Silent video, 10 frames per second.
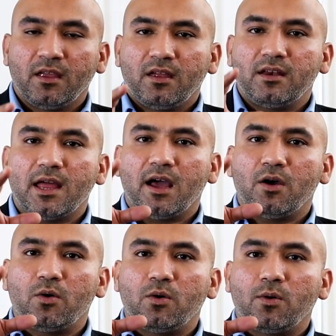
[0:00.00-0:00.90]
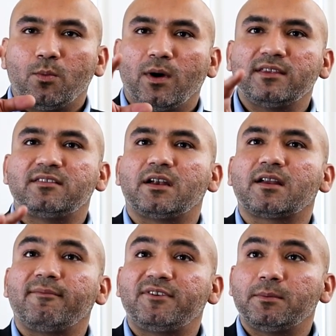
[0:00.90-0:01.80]
Now, once they're
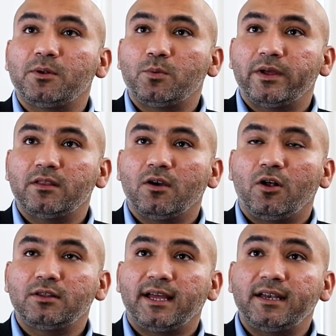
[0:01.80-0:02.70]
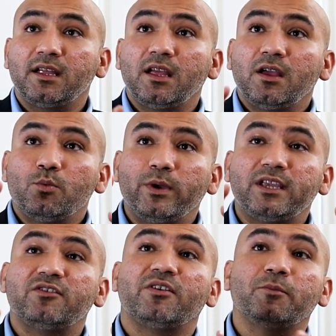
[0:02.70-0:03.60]
comfortable with all that, we
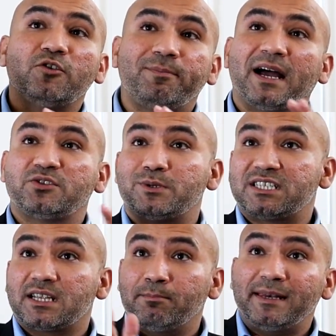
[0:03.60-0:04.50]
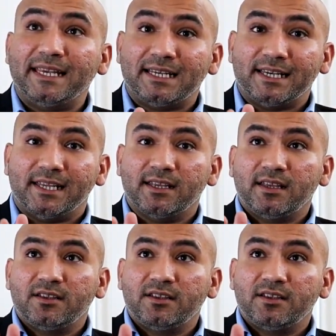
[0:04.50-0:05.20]
can remove passwords completely.